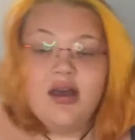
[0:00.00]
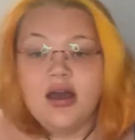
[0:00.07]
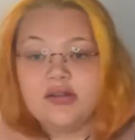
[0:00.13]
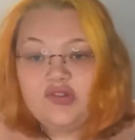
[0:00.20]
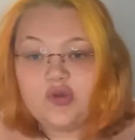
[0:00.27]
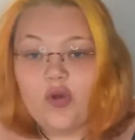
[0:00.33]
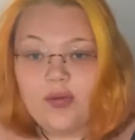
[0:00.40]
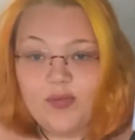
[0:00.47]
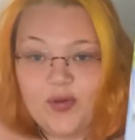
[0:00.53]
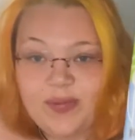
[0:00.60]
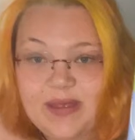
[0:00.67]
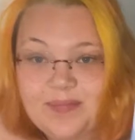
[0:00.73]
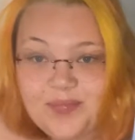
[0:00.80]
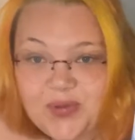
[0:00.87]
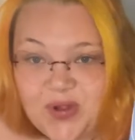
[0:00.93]
Normal
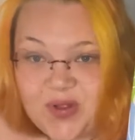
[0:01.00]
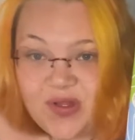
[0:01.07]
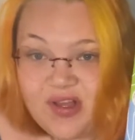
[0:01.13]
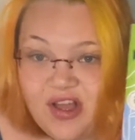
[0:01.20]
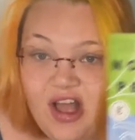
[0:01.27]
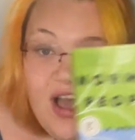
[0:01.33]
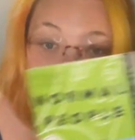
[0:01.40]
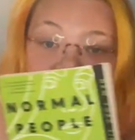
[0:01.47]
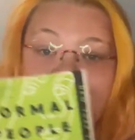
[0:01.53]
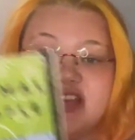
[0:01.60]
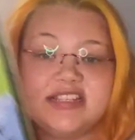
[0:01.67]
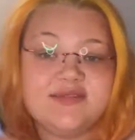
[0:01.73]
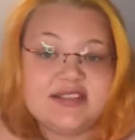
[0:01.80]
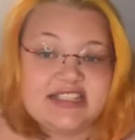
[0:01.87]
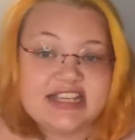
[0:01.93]
People.
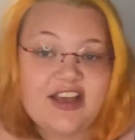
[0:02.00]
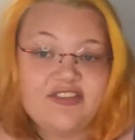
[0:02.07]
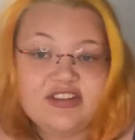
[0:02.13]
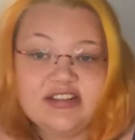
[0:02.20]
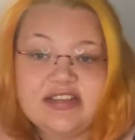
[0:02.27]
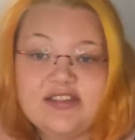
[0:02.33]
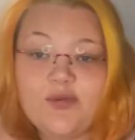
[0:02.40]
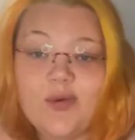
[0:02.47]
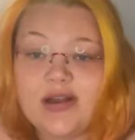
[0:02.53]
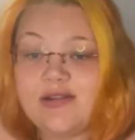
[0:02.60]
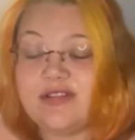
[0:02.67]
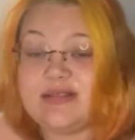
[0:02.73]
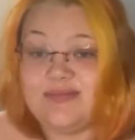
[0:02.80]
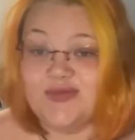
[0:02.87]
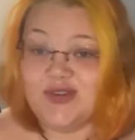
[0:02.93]
This was definitely the one I
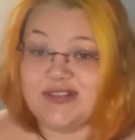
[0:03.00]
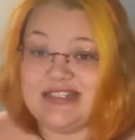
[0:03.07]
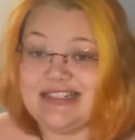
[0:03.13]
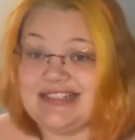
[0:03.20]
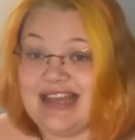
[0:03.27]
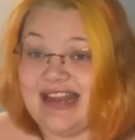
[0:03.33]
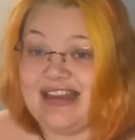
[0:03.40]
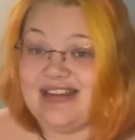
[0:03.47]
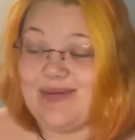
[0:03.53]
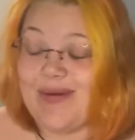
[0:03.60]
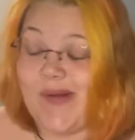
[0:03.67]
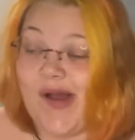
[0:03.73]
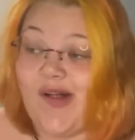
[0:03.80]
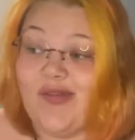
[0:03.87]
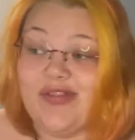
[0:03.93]
was most excited
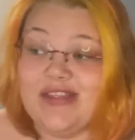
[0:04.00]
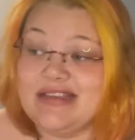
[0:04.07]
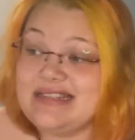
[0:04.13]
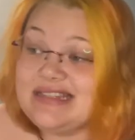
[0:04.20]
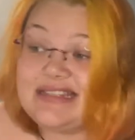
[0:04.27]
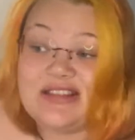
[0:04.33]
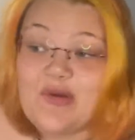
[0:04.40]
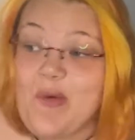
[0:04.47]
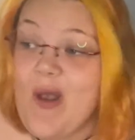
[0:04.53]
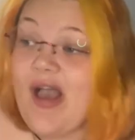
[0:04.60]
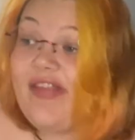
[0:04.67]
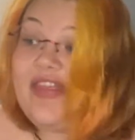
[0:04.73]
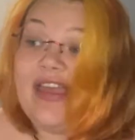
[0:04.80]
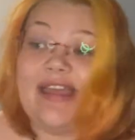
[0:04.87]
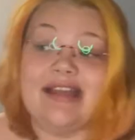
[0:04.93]
about. This is the
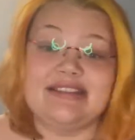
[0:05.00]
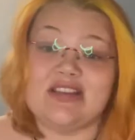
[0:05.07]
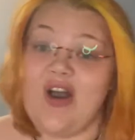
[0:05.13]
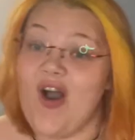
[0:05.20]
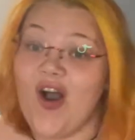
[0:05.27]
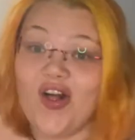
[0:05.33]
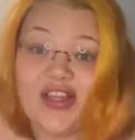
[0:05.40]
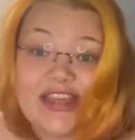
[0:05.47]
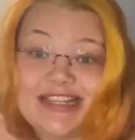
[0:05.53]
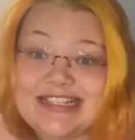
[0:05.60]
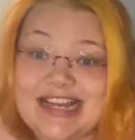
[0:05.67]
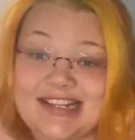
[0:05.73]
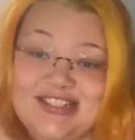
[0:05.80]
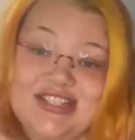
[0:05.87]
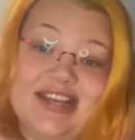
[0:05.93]
one that gets all the
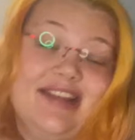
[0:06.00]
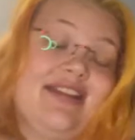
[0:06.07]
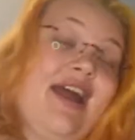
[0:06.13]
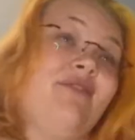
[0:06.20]
attention.